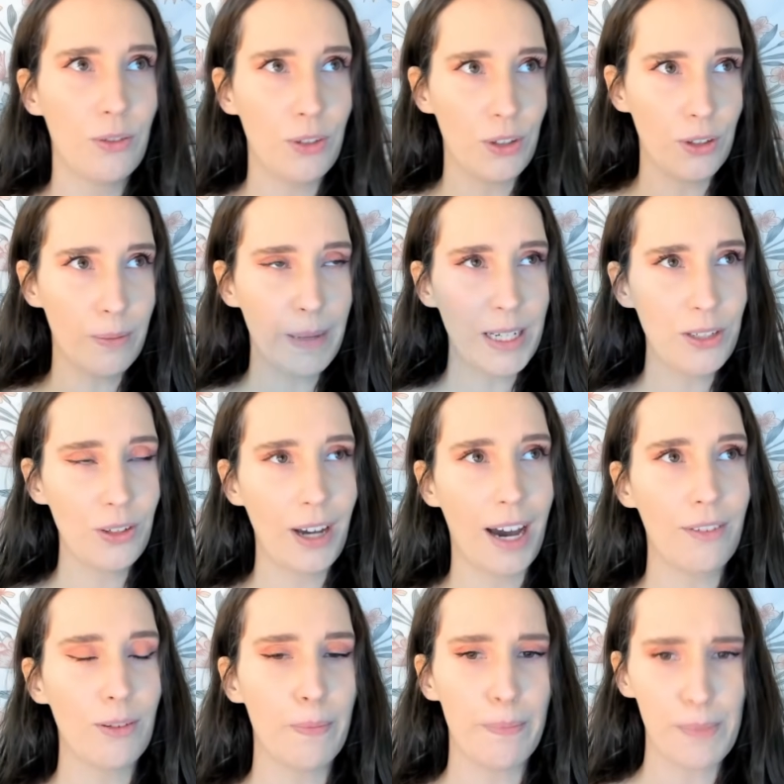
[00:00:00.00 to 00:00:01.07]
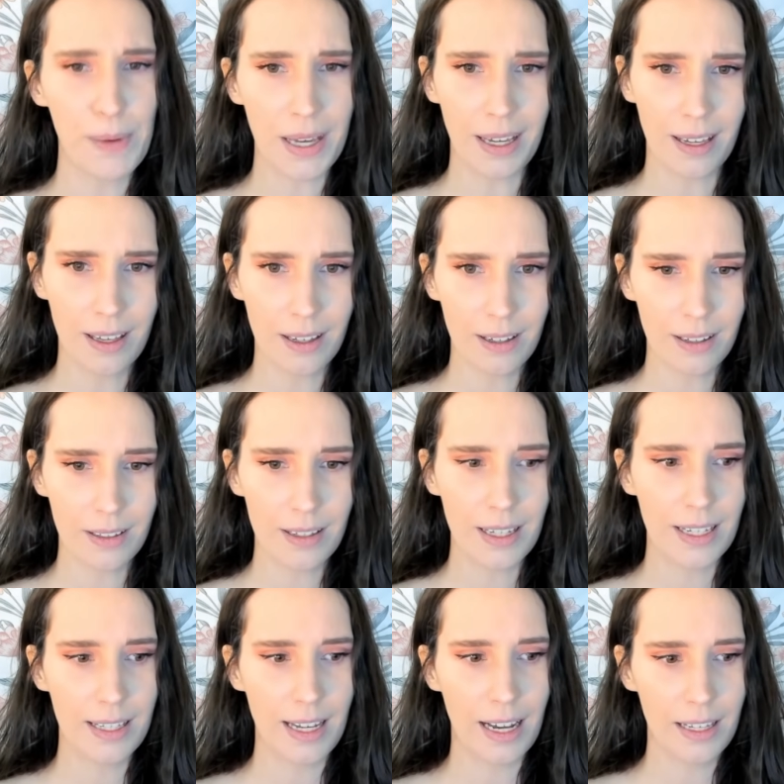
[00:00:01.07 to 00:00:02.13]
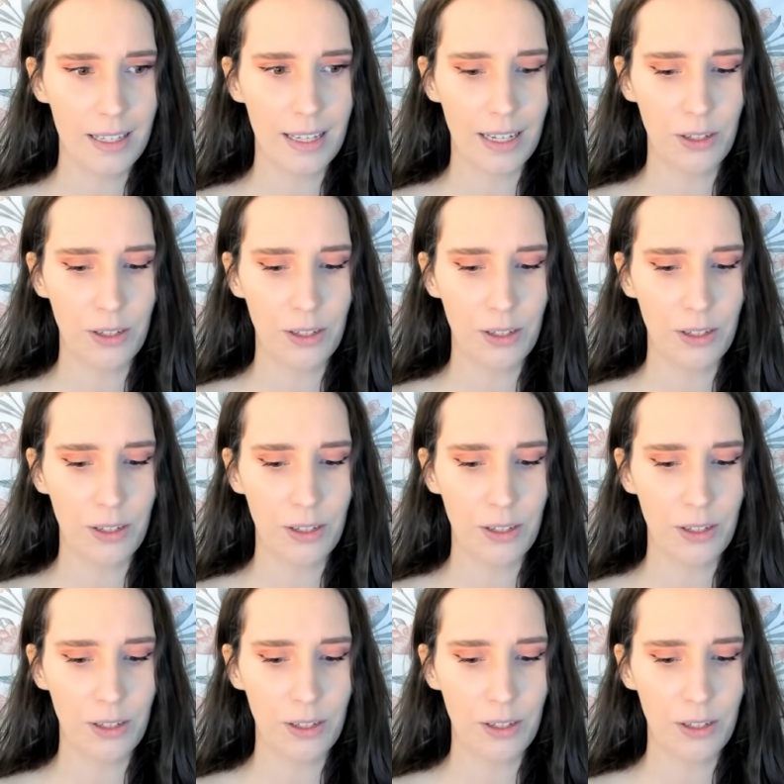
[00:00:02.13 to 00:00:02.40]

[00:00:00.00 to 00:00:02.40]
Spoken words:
you're meant to have a big success.